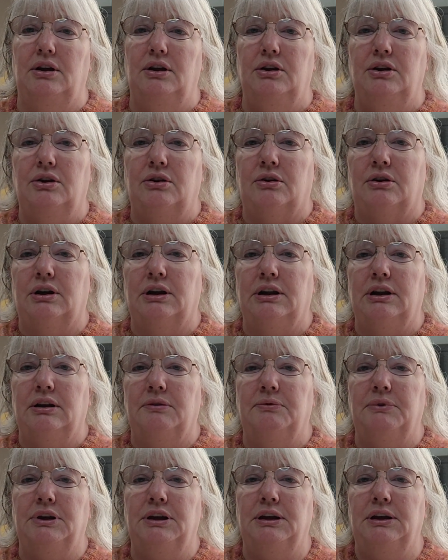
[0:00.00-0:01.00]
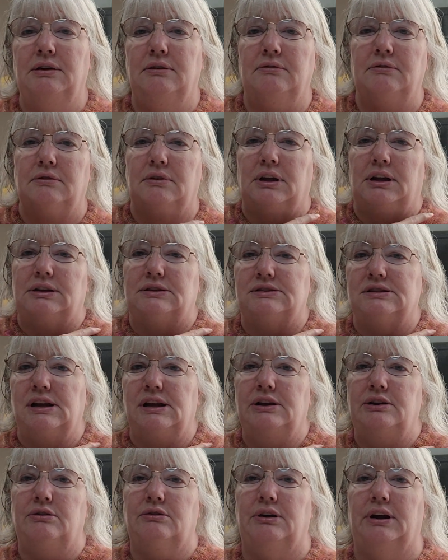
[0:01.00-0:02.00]
you're going to be, like say
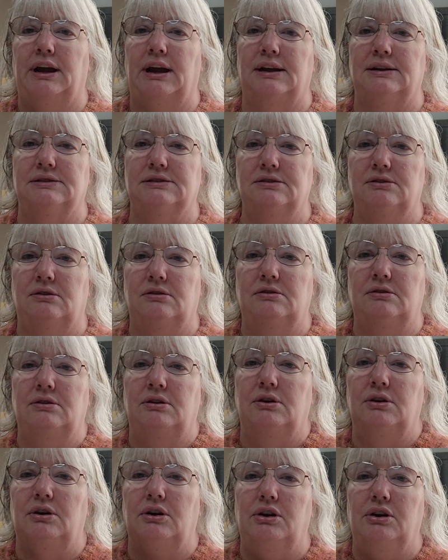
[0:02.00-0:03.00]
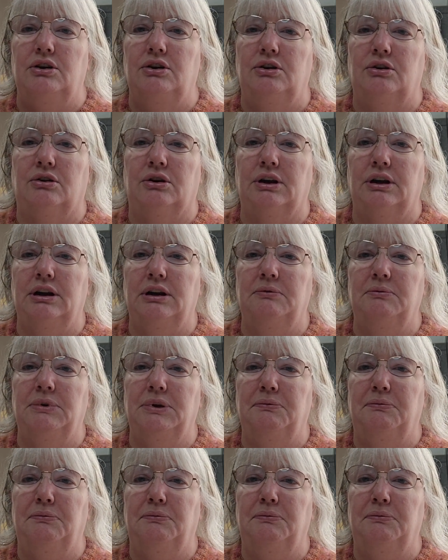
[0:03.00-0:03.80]
you cast on, you're going to be